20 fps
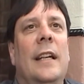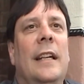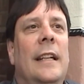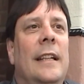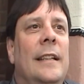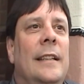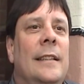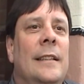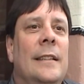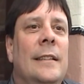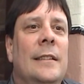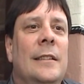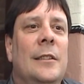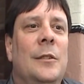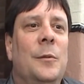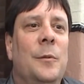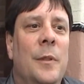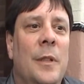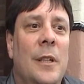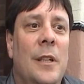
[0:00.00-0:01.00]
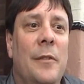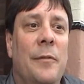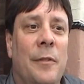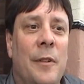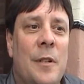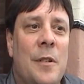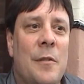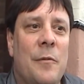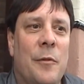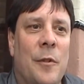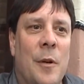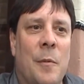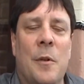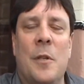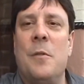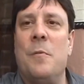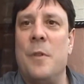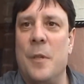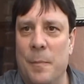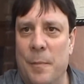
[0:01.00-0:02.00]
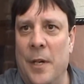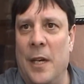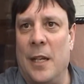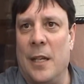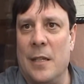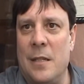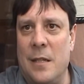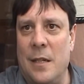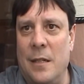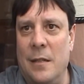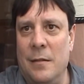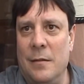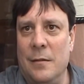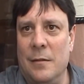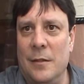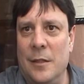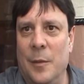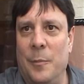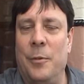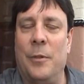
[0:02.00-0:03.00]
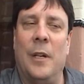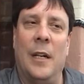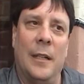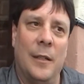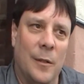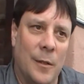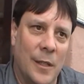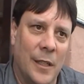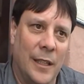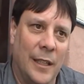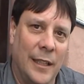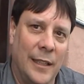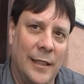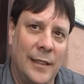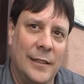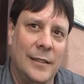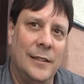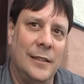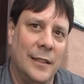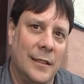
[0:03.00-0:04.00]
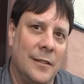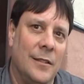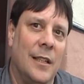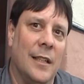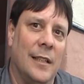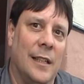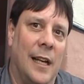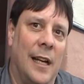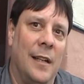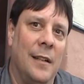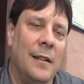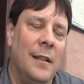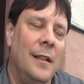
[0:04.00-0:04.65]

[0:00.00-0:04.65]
is really first and foremost with the policy, mm-hmm. the priorities, things like that.